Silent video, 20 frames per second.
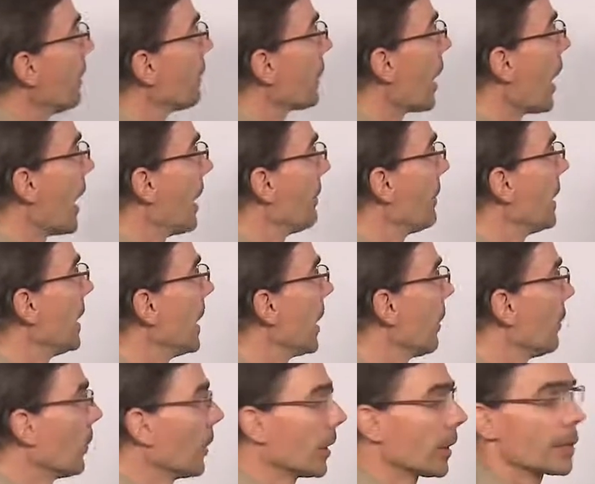for IP
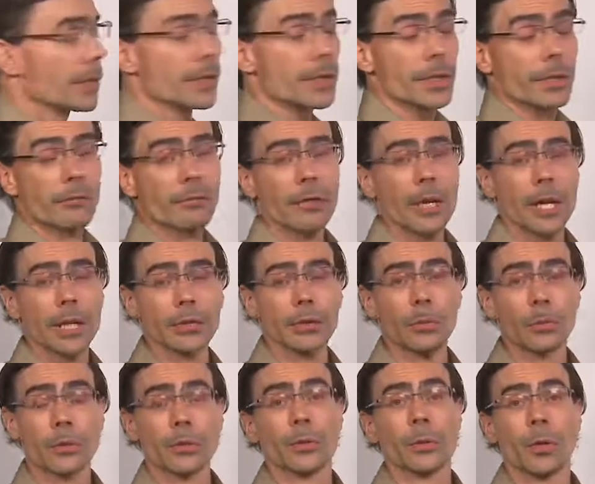networks. In
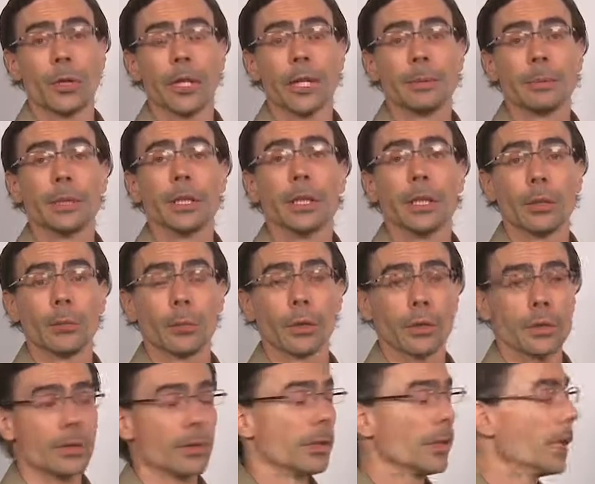fact, almost all IP
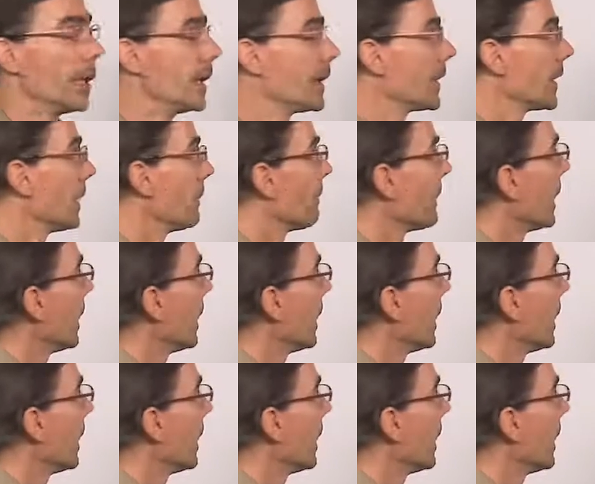networks utilize it.